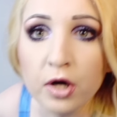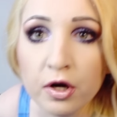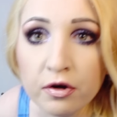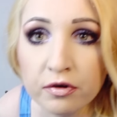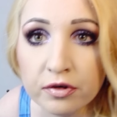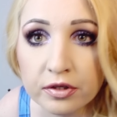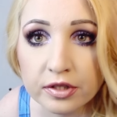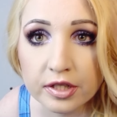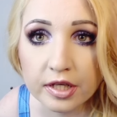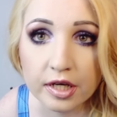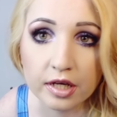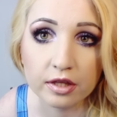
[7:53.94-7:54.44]

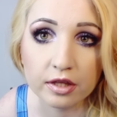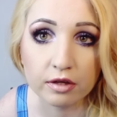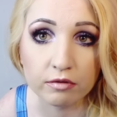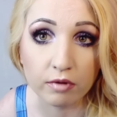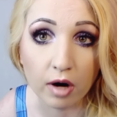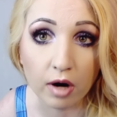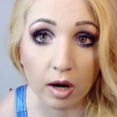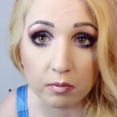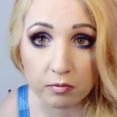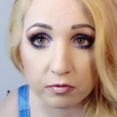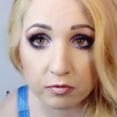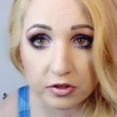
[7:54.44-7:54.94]
currently on the
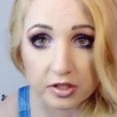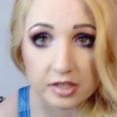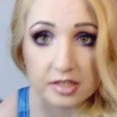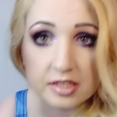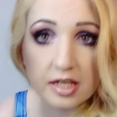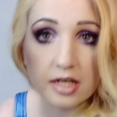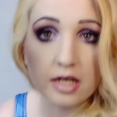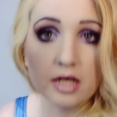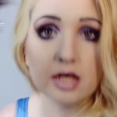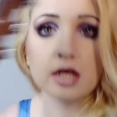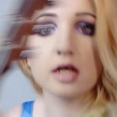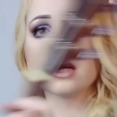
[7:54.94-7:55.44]
rock for
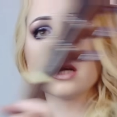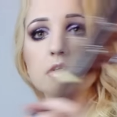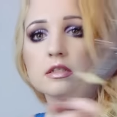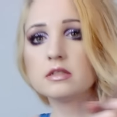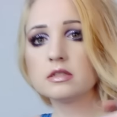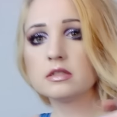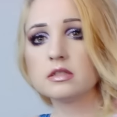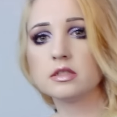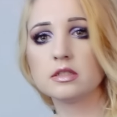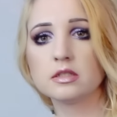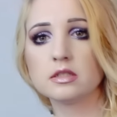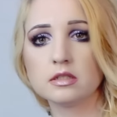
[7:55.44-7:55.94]
guitar.
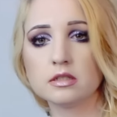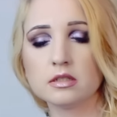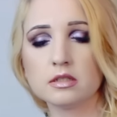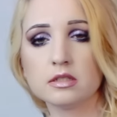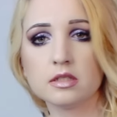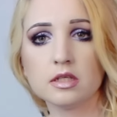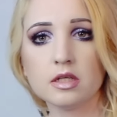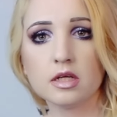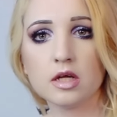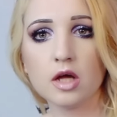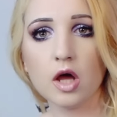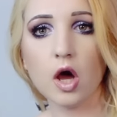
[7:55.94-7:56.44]
Oh
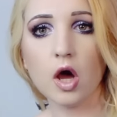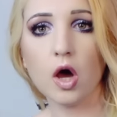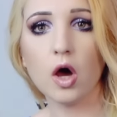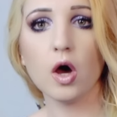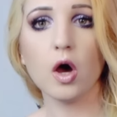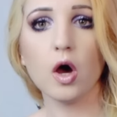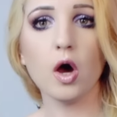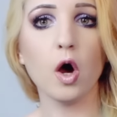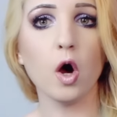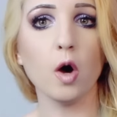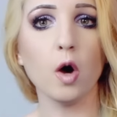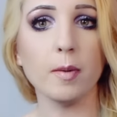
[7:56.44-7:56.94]

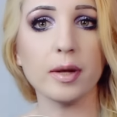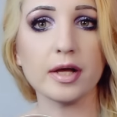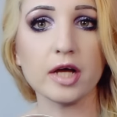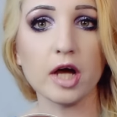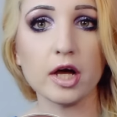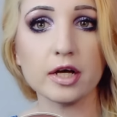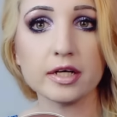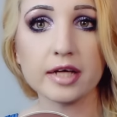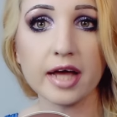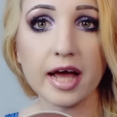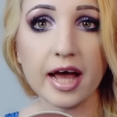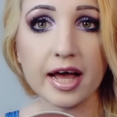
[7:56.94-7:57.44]
my
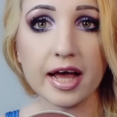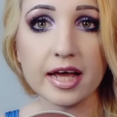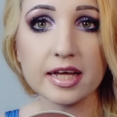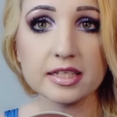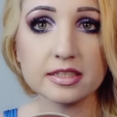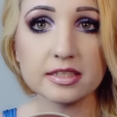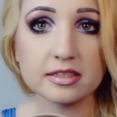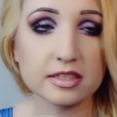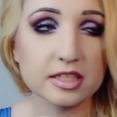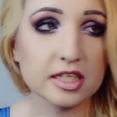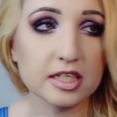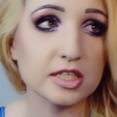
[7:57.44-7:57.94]
god,
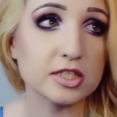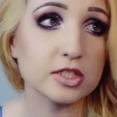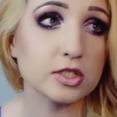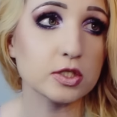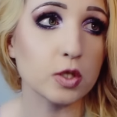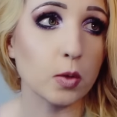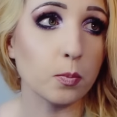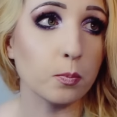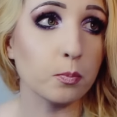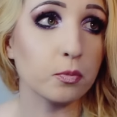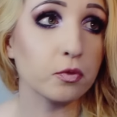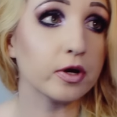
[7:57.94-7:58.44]
guys, it's
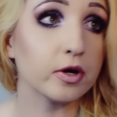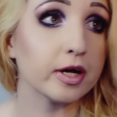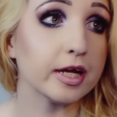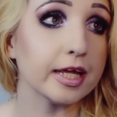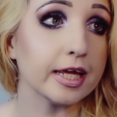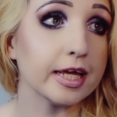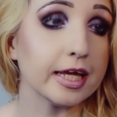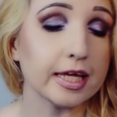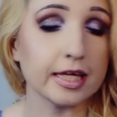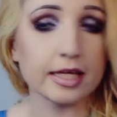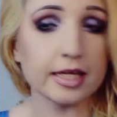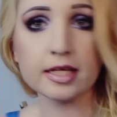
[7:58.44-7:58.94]
so
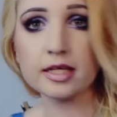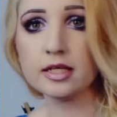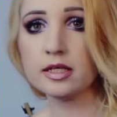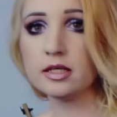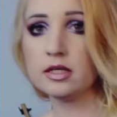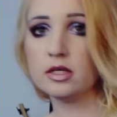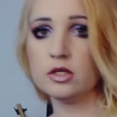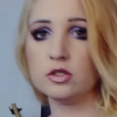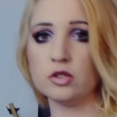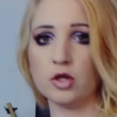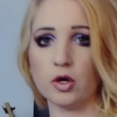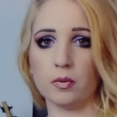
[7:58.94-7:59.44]
pretty.
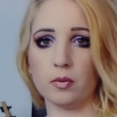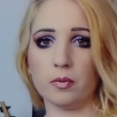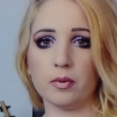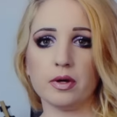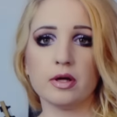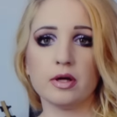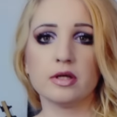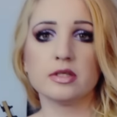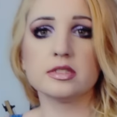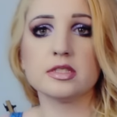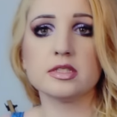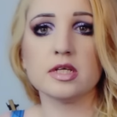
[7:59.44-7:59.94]
No,
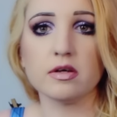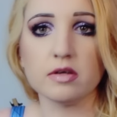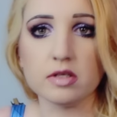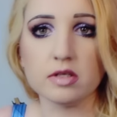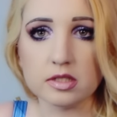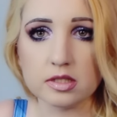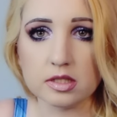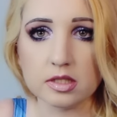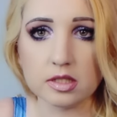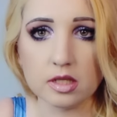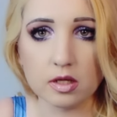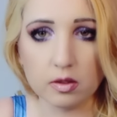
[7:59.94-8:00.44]

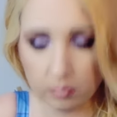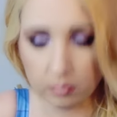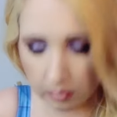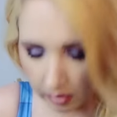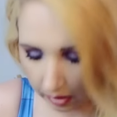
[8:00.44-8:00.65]
seriously though,